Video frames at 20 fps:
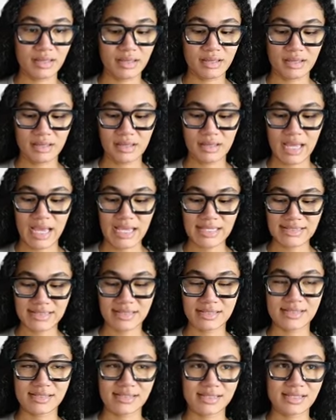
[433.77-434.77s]
as
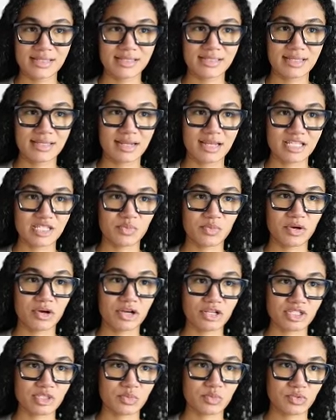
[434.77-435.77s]
consistent as
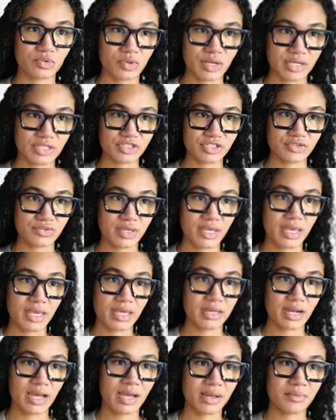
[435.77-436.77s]
possible as you can.
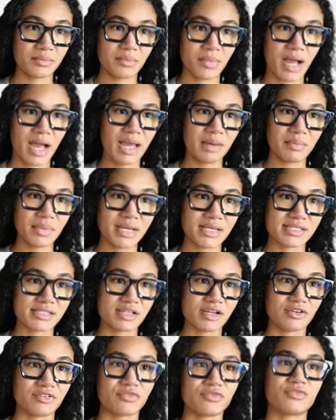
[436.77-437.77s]
I
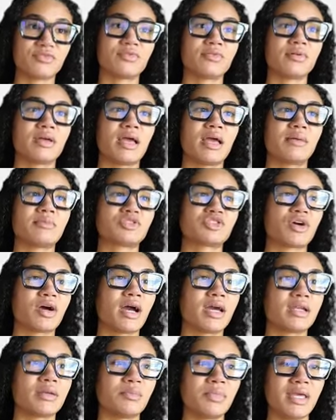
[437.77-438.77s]
myself am trying
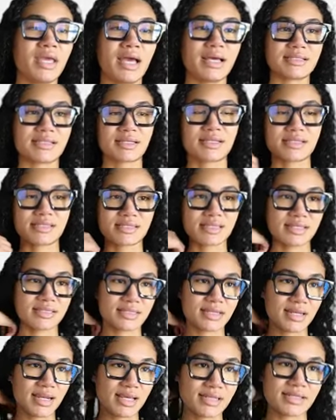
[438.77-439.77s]
to be as
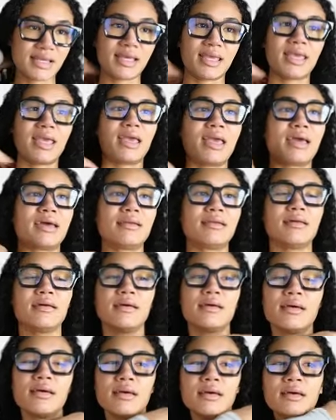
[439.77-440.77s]
consistent as I can,
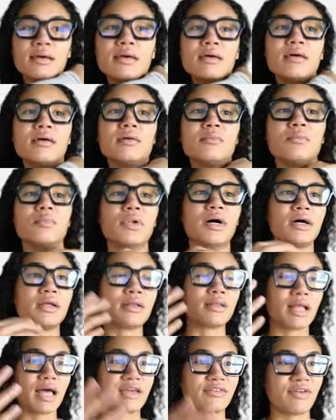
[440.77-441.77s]
but
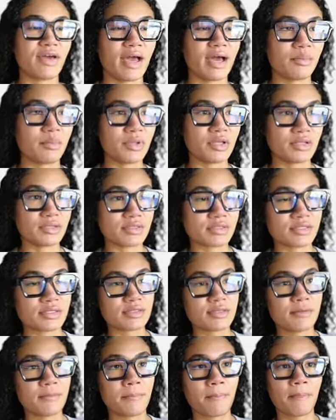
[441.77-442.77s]
life happens.
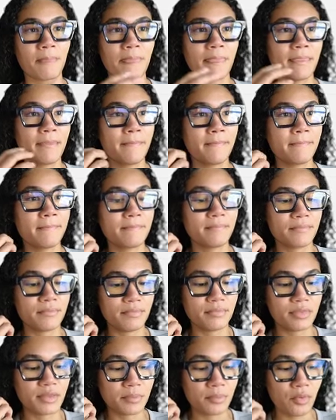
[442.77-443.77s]

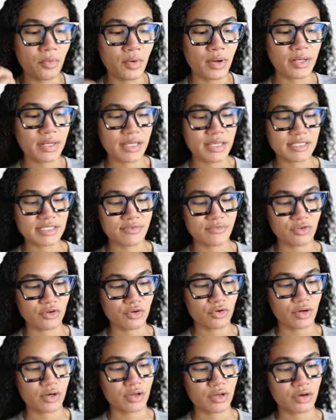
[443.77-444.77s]
The point is, if you're
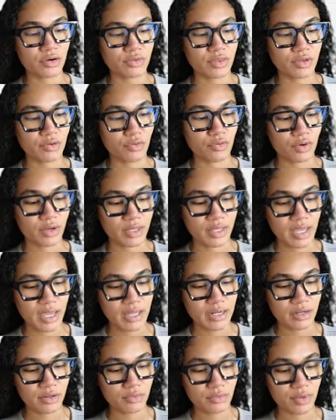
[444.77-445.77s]
going to go the
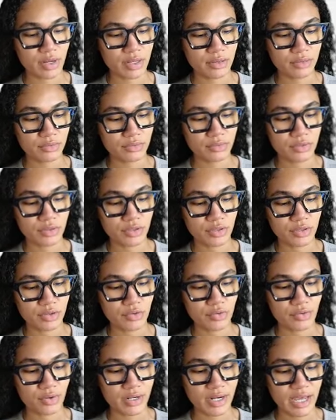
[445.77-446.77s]
organic route, you're
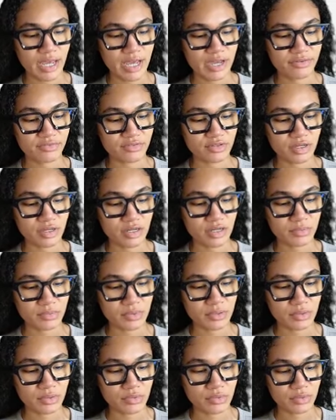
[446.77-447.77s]
going to have to
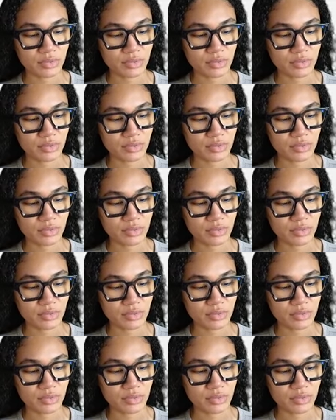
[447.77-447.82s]
upload